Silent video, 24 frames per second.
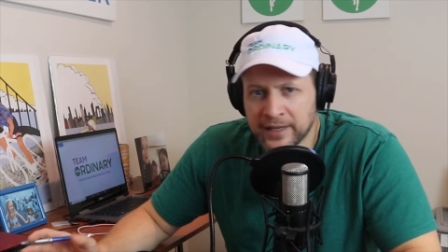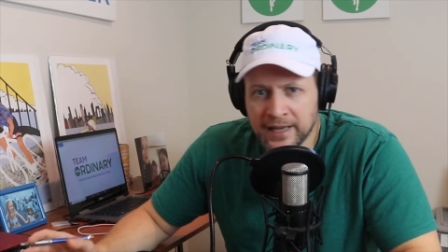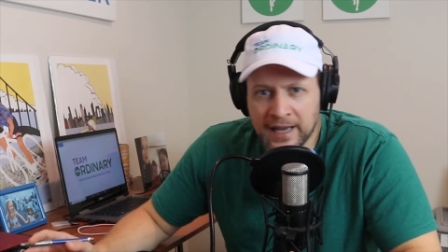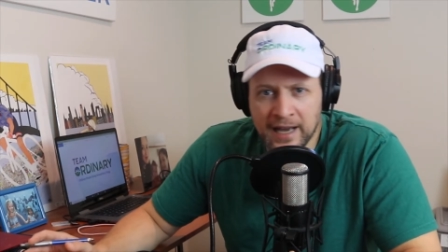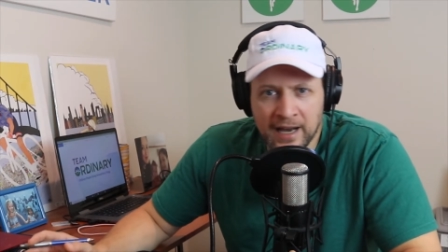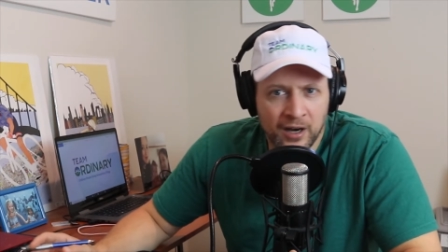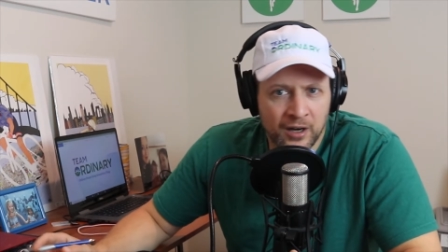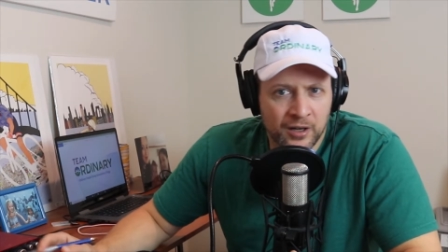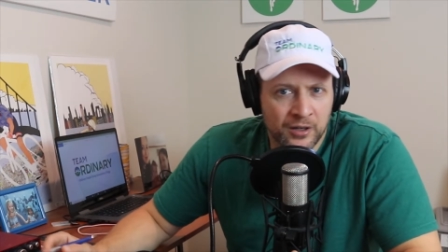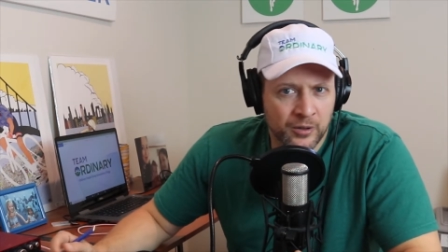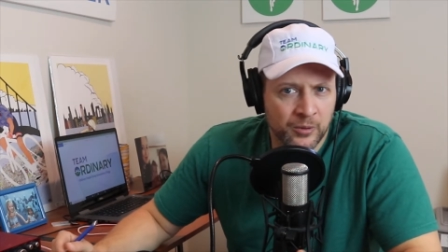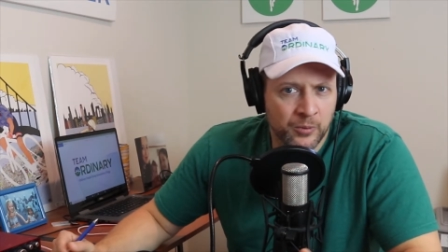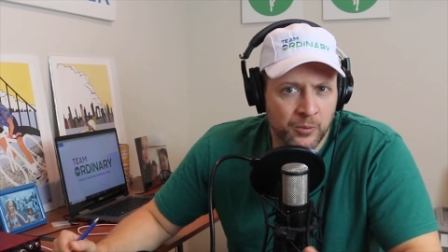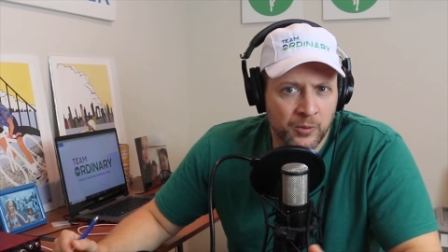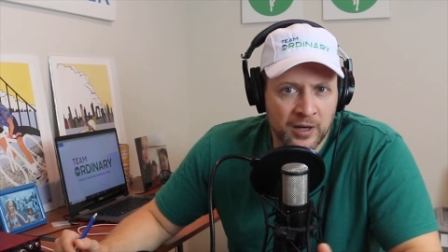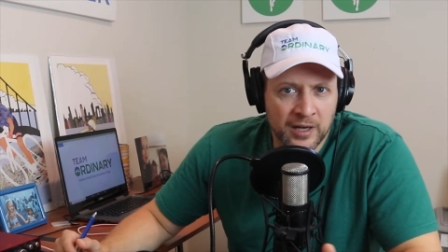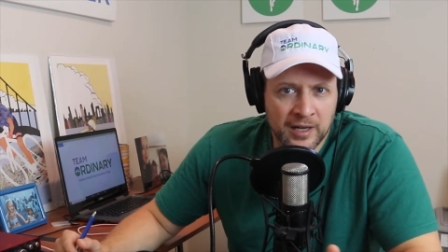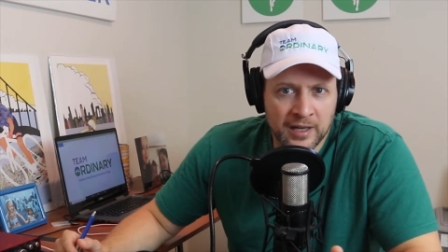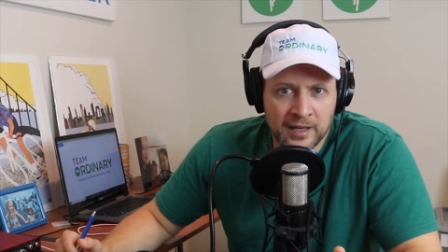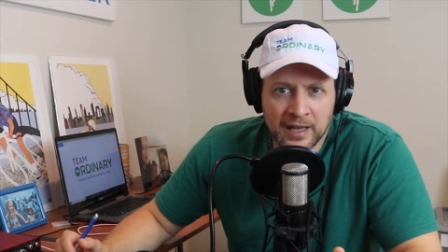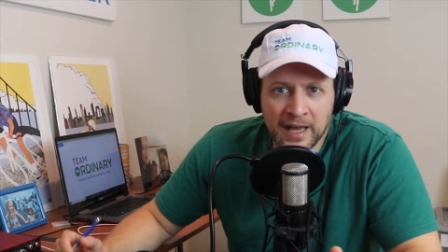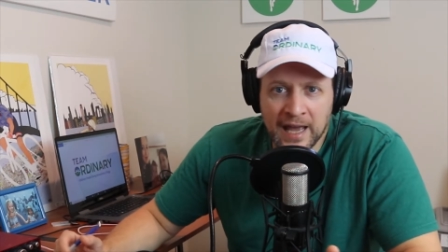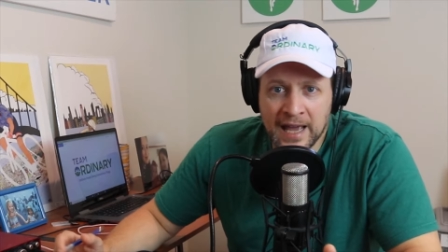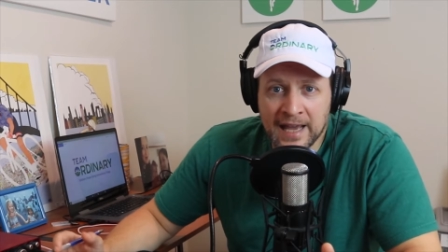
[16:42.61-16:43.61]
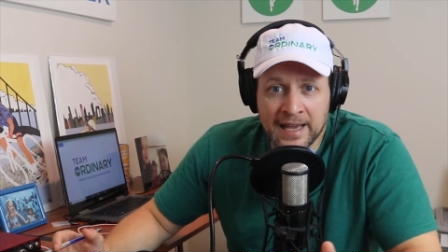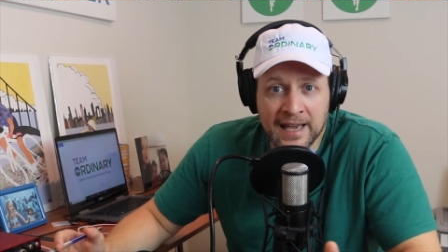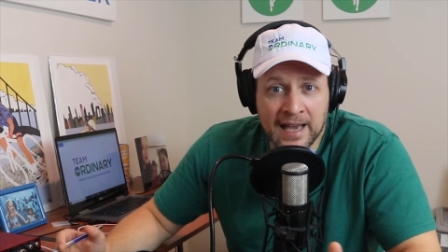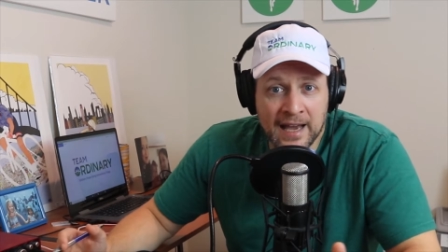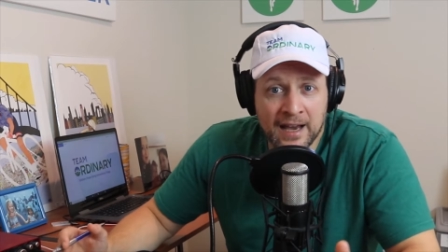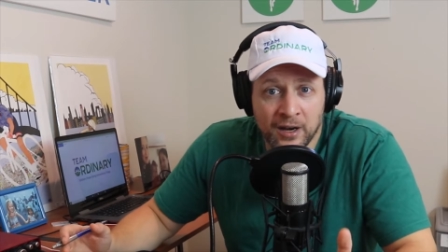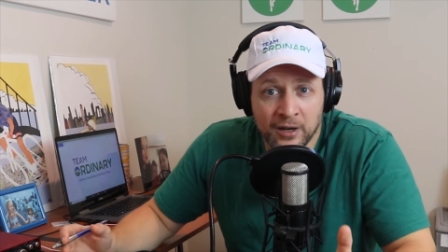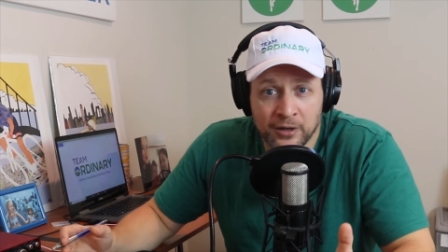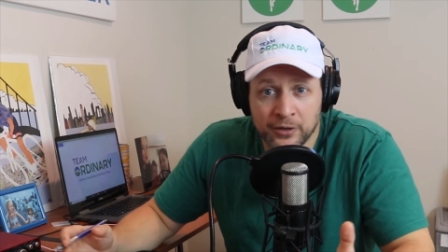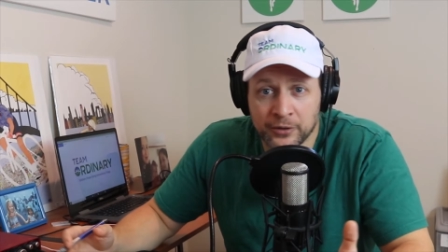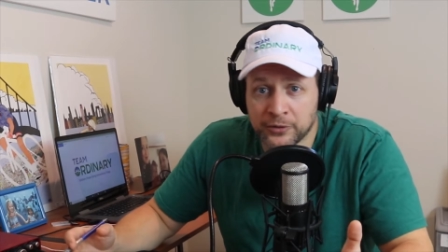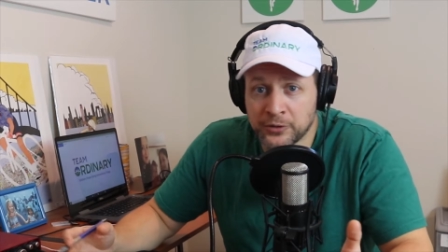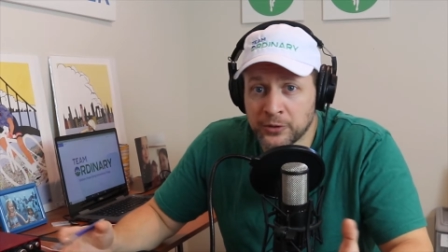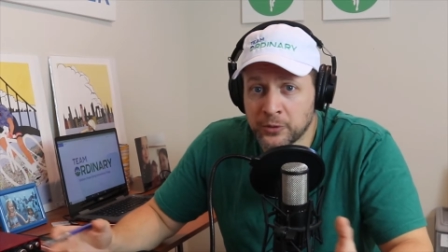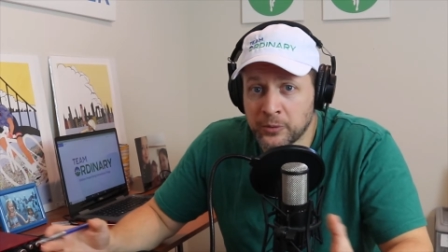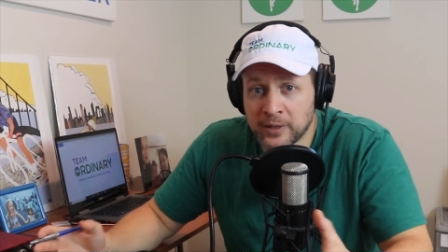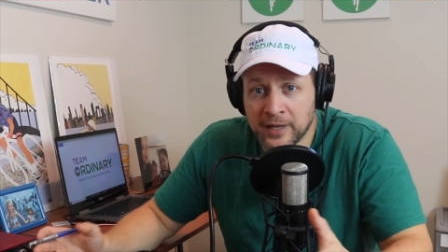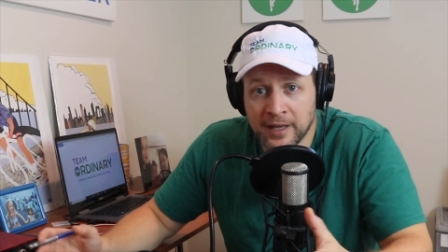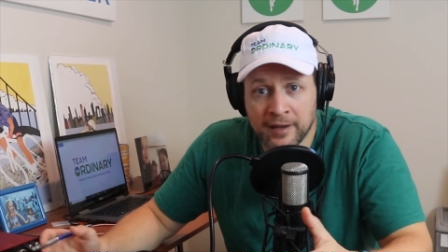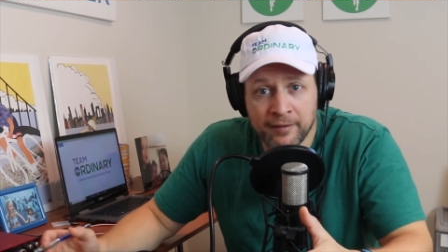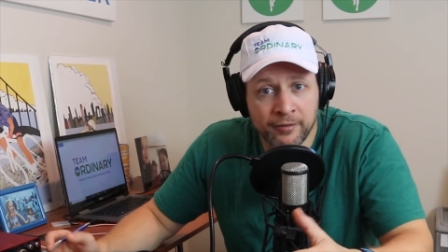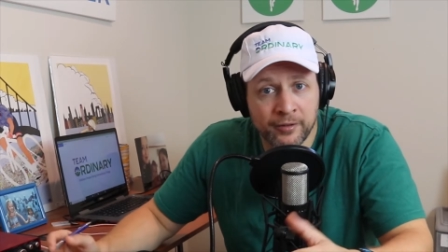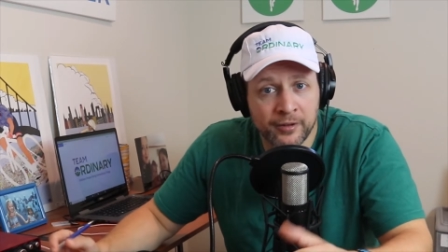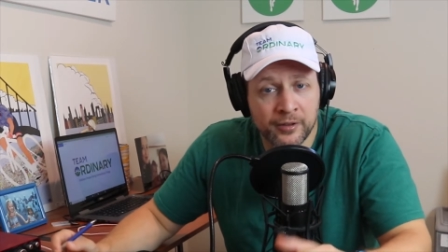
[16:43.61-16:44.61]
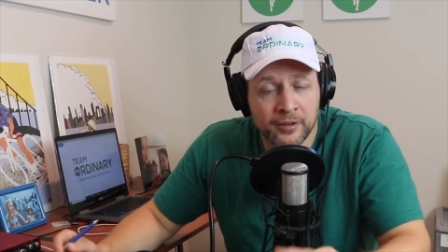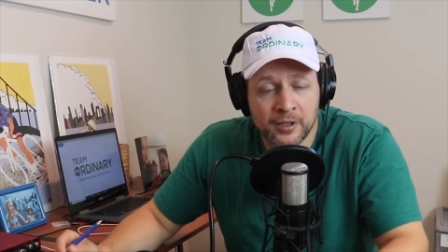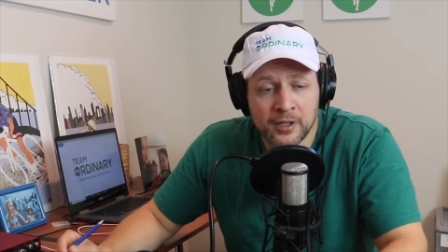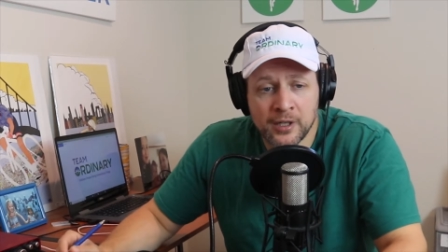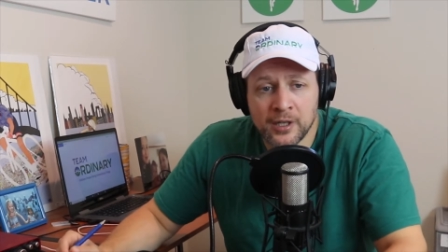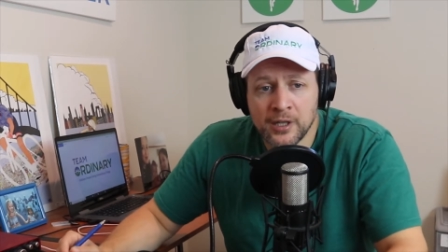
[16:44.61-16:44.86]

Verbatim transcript: out or want to hang out or do whatever.